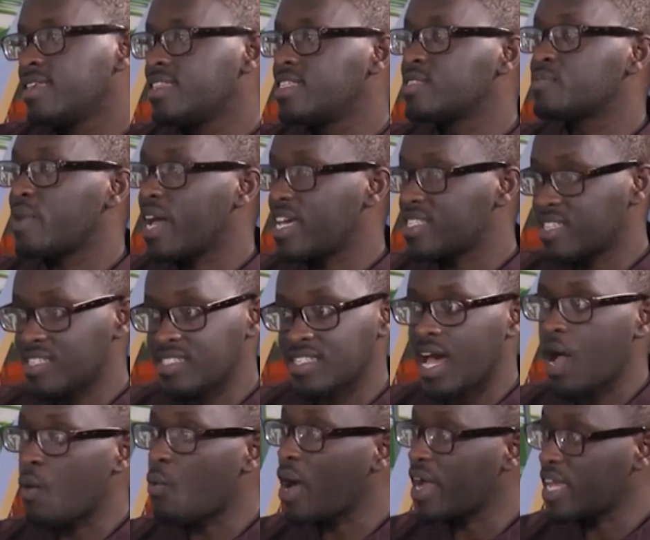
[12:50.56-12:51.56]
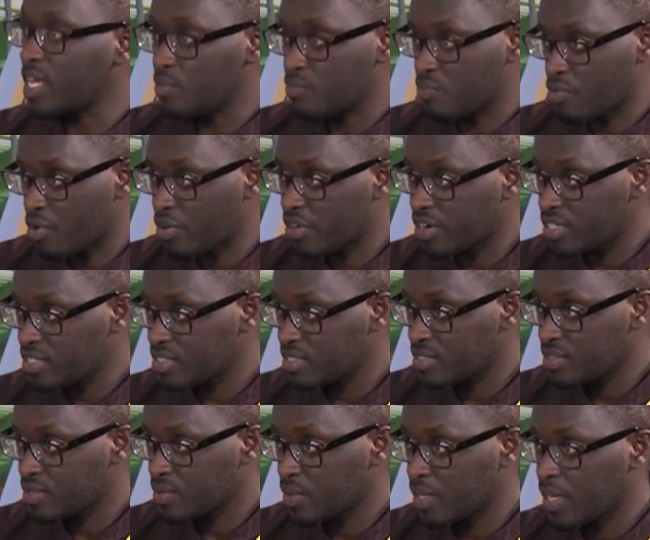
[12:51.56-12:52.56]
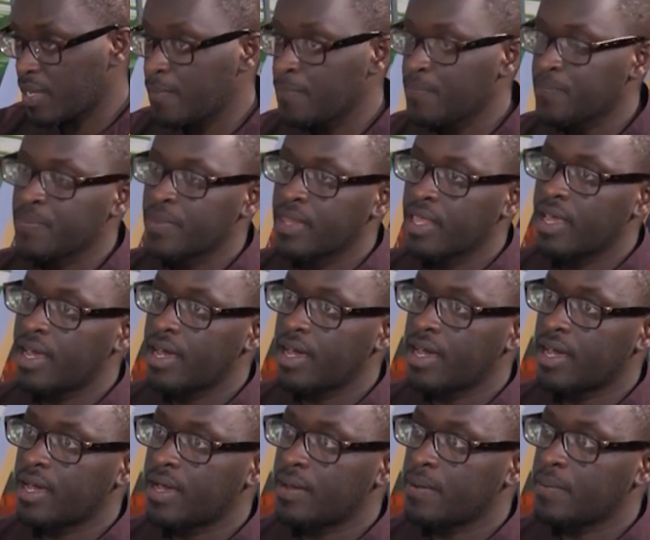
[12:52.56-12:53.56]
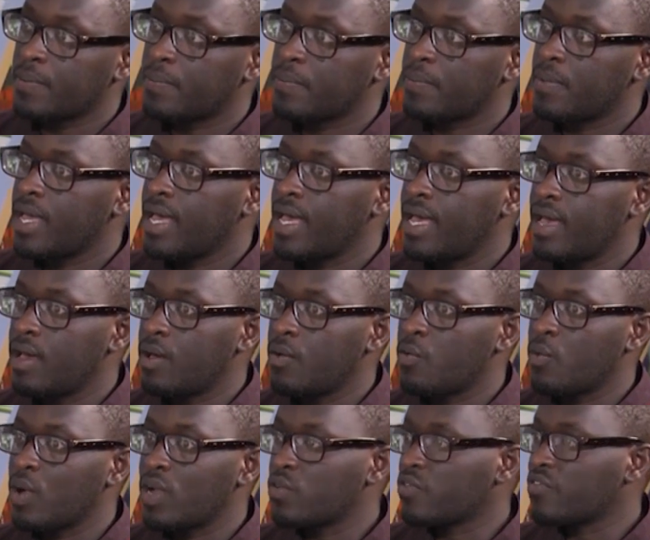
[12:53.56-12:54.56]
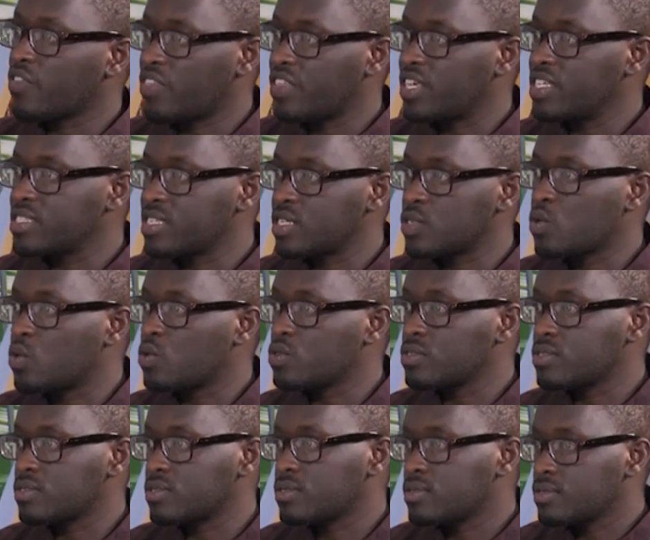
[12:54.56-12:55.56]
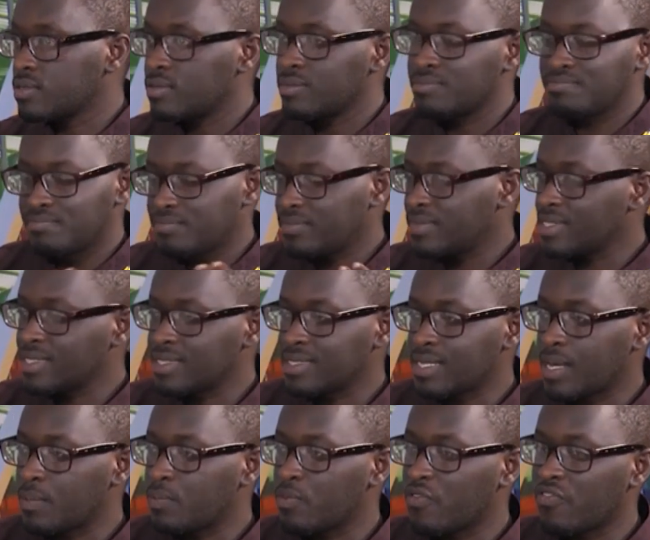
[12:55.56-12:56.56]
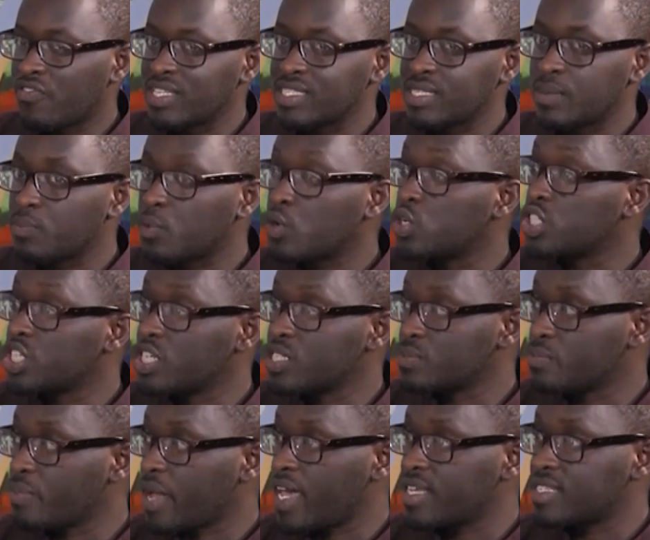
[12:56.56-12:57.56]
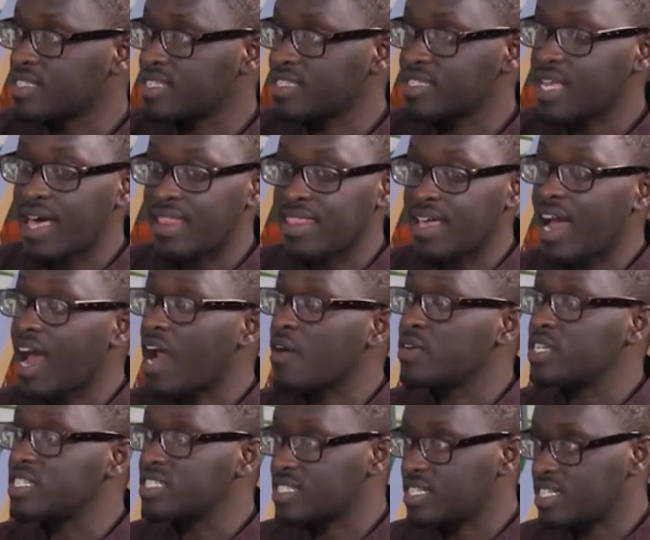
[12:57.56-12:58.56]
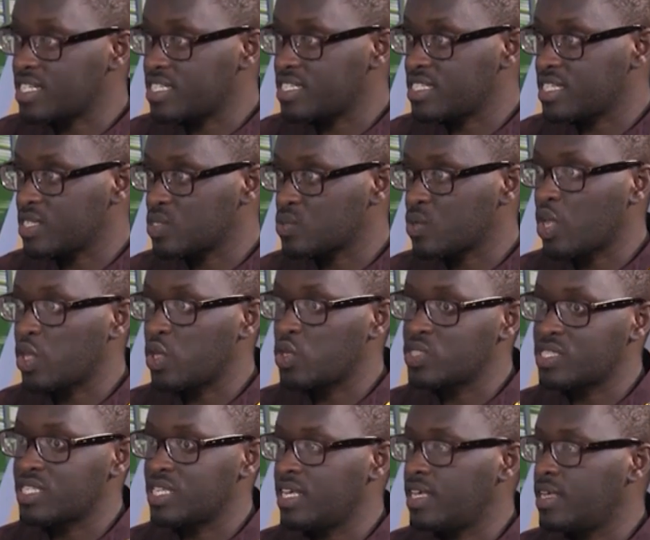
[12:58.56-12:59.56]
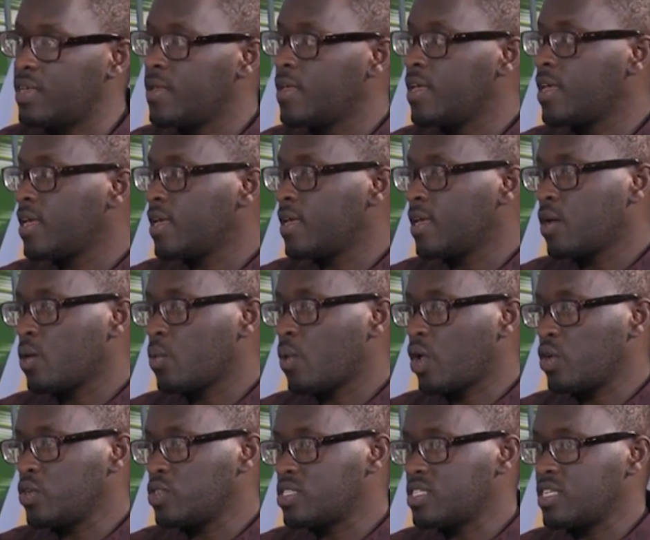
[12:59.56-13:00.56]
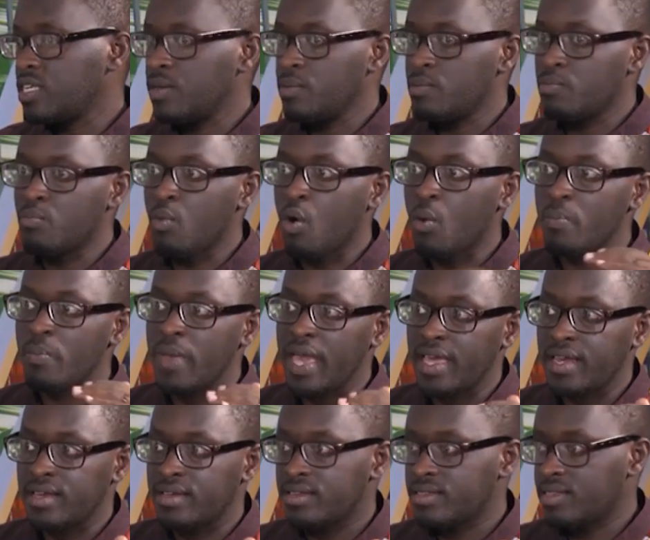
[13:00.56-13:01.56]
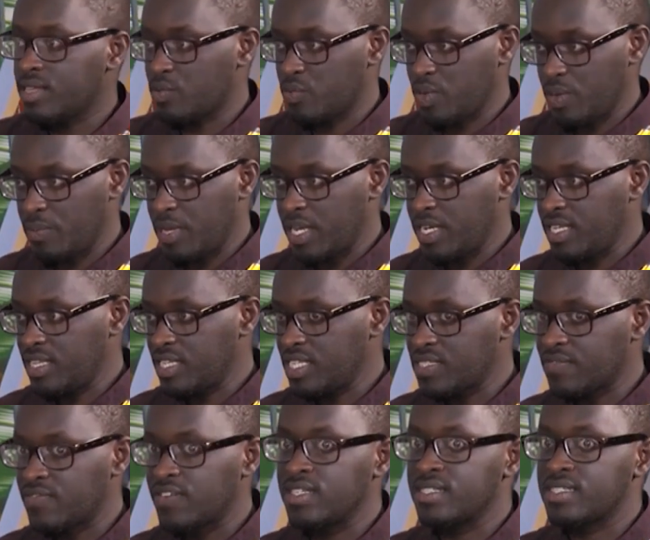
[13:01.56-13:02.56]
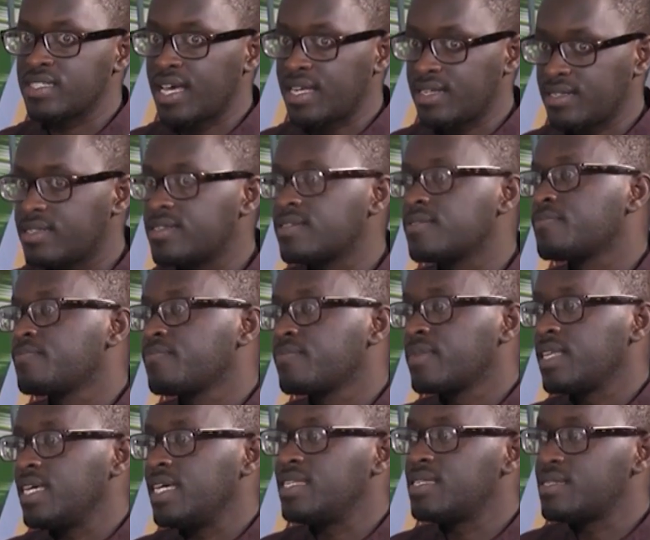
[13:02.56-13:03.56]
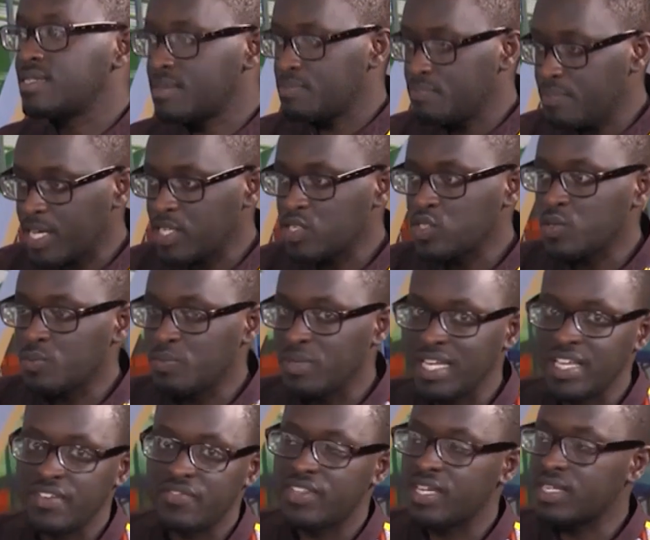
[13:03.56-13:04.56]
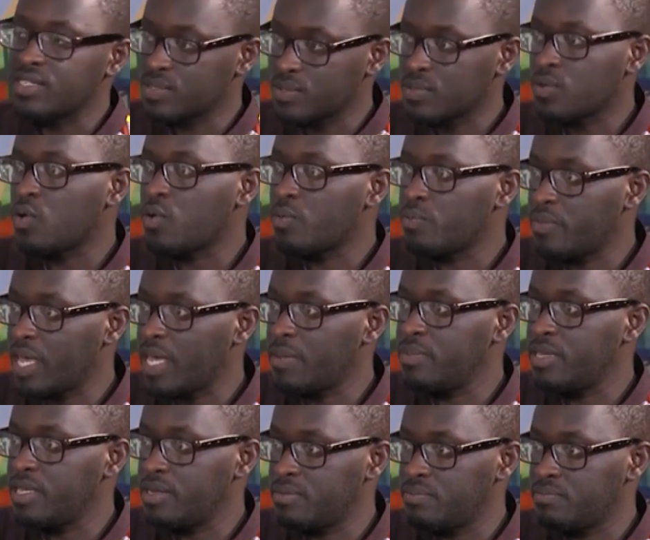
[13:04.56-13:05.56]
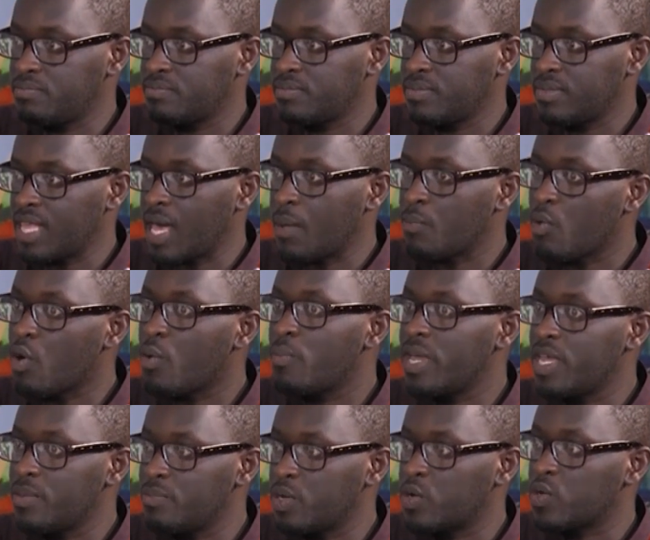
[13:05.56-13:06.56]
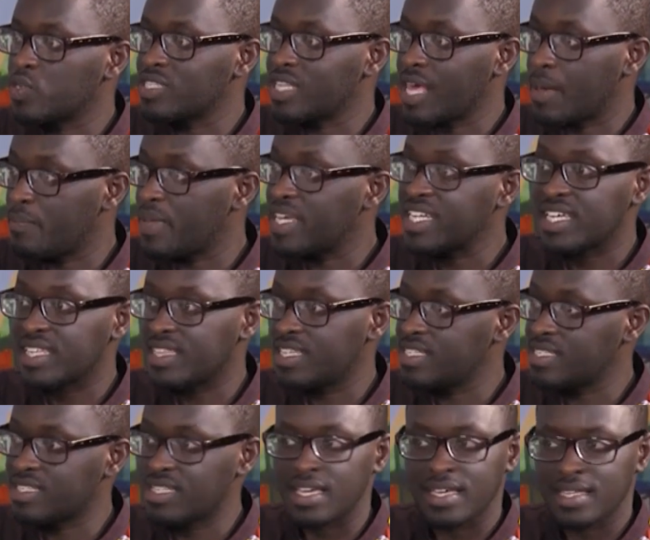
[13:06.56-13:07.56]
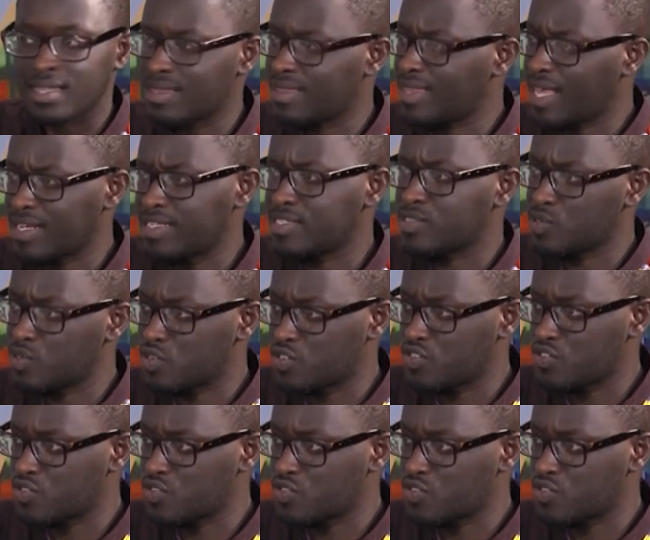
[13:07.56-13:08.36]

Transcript: these biases are a work in progress, okay? Uh, one of the things that cause some of the subconscious biases are the current statistics where you see where you see more men than women in these fields, and it makes you believe that, oh, maybe there are more men because they are better at this thing. That is not